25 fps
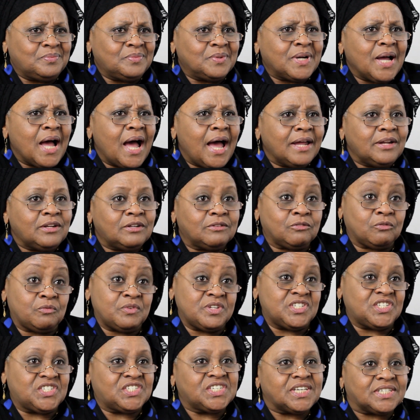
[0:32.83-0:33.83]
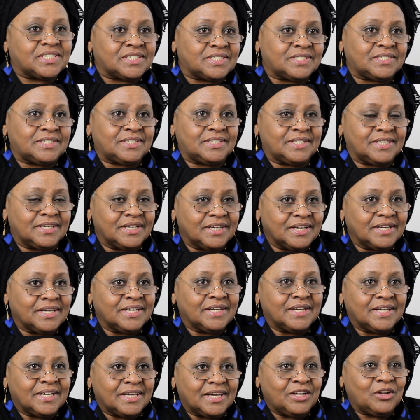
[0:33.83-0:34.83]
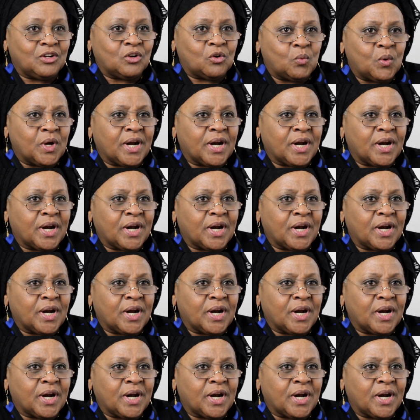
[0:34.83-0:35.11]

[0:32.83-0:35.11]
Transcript: kind of resist, you know,